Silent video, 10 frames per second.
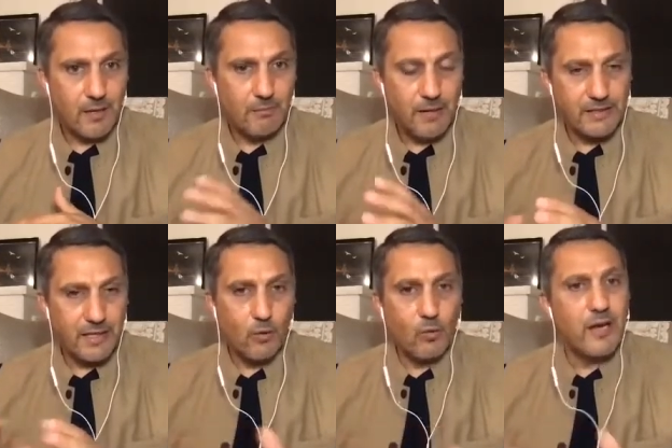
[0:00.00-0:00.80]
But
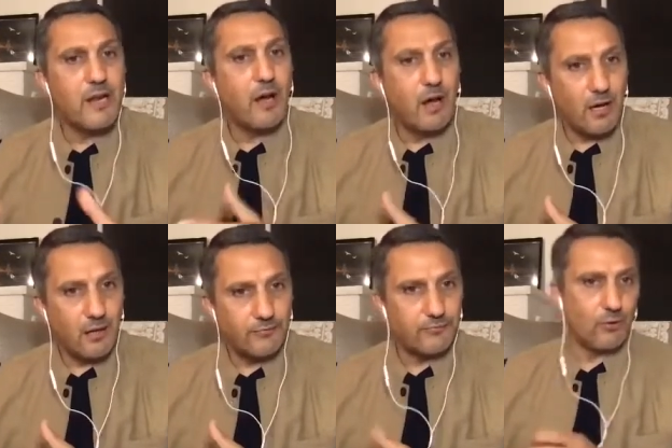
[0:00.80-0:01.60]
a
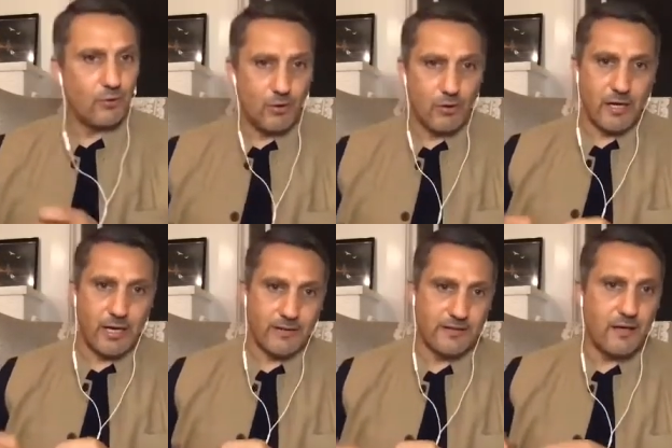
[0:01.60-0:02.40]
one-off or
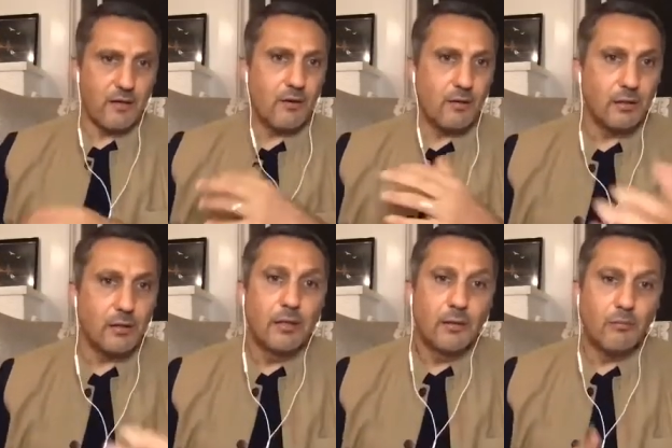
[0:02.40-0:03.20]
a single
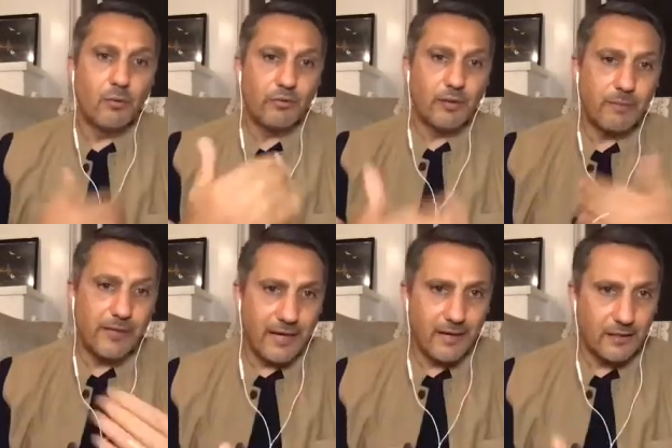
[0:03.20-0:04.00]
Muslim
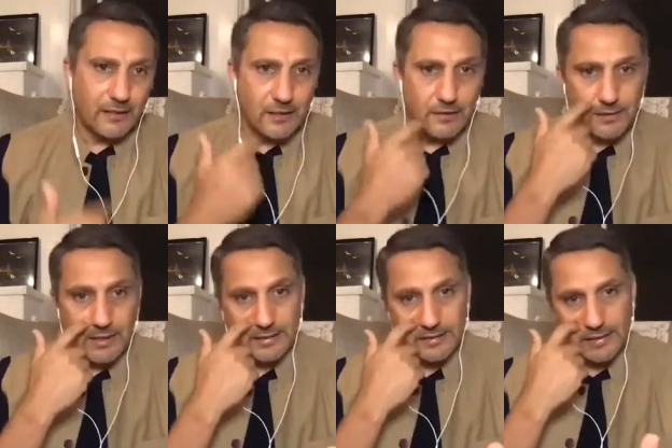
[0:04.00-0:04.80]
character
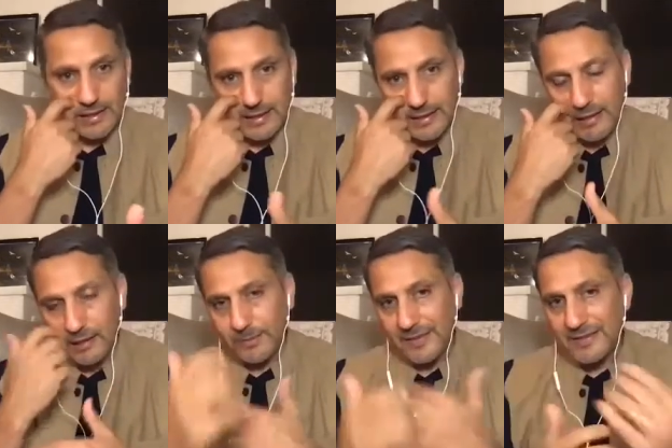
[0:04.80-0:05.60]
that can
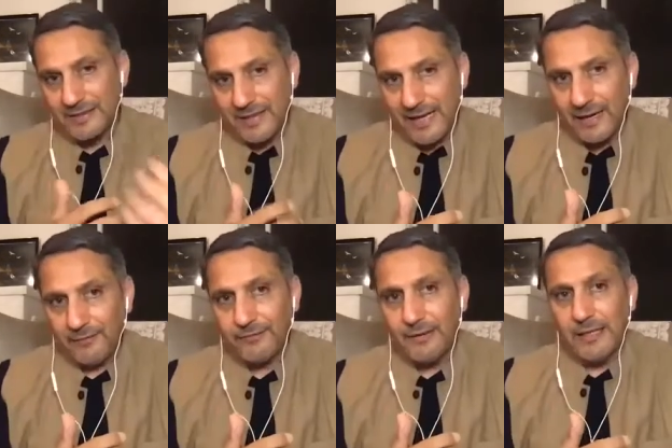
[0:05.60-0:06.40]
help us
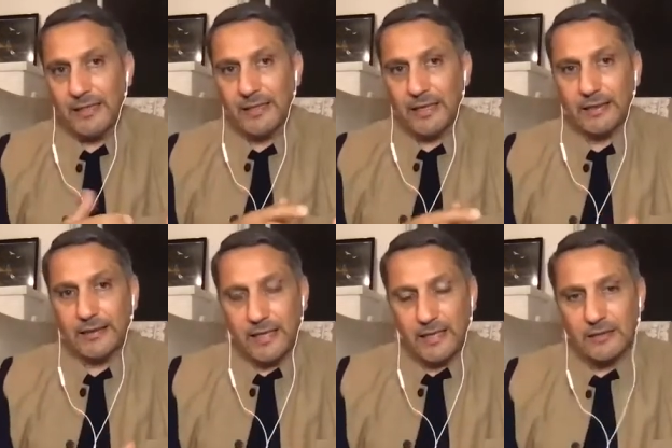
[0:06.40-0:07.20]
laugh
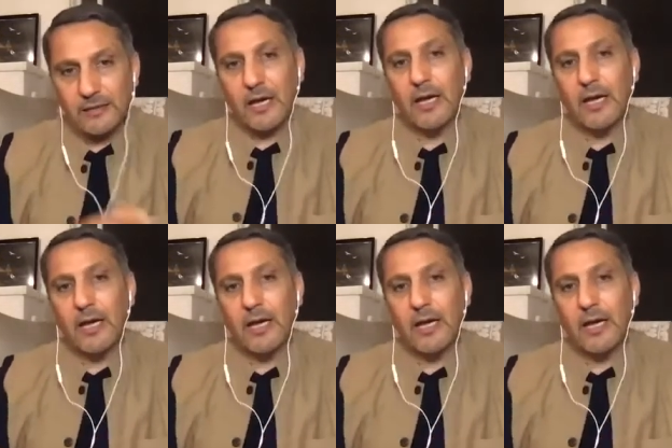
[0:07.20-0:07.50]
cannot